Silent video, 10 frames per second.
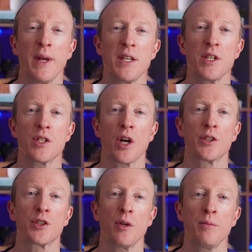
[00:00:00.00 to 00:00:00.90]
patients are
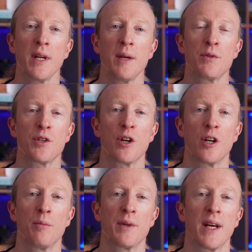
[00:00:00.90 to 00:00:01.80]
sometimes
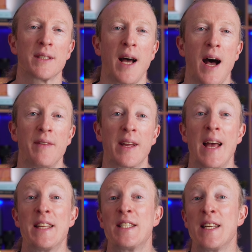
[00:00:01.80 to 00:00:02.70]
termed as having
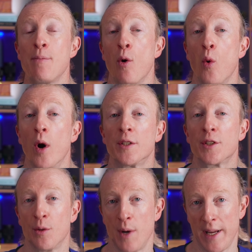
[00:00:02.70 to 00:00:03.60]

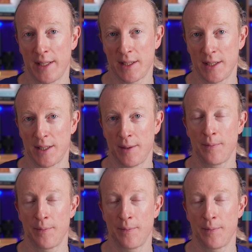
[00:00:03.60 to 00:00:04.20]
seborrhoeic.